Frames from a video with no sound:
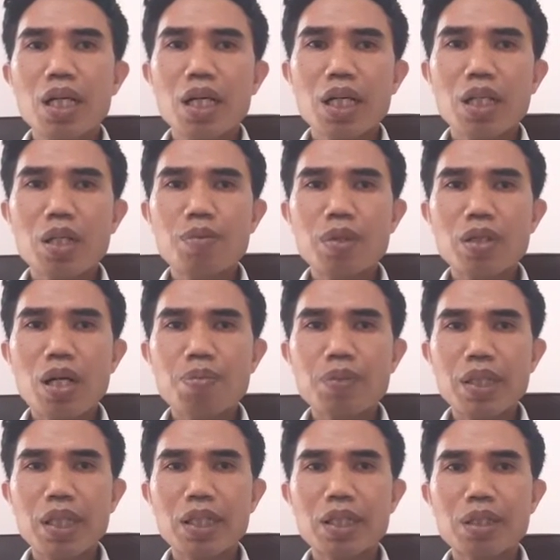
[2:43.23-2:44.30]
Economic
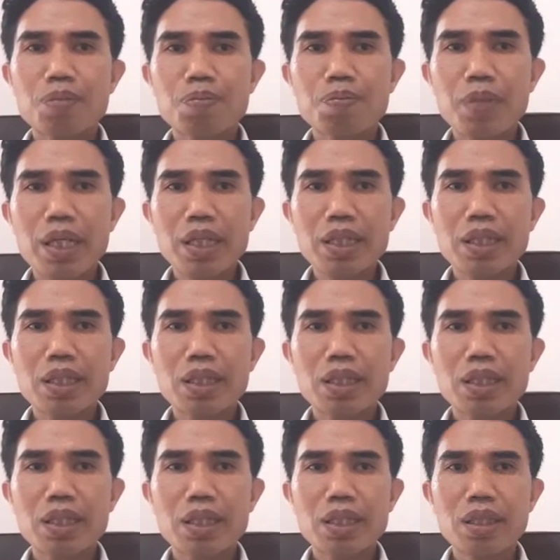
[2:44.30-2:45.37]
geography has faced
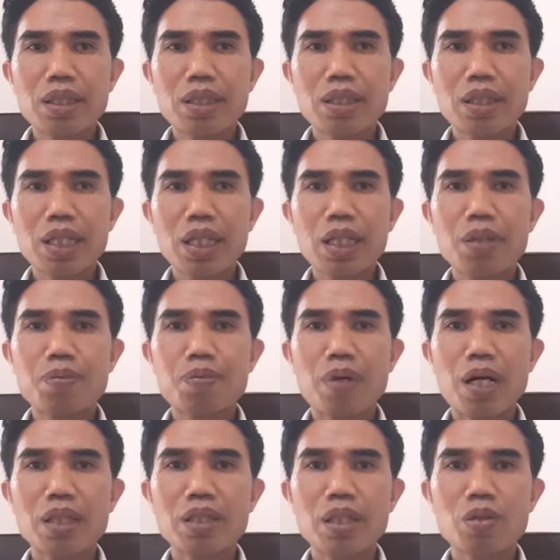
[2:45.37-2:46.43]
three
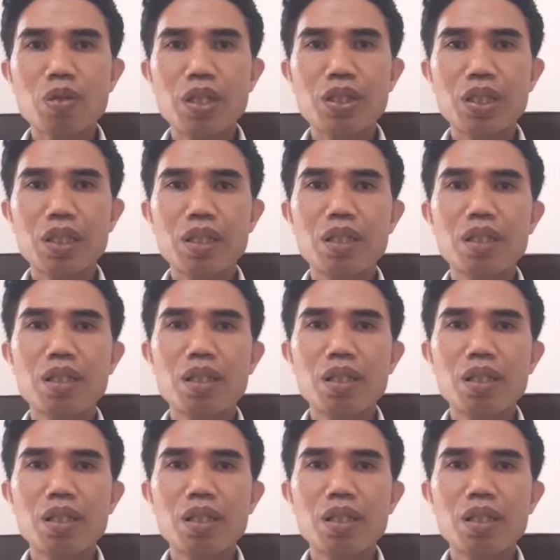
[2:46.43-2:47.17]
further questions.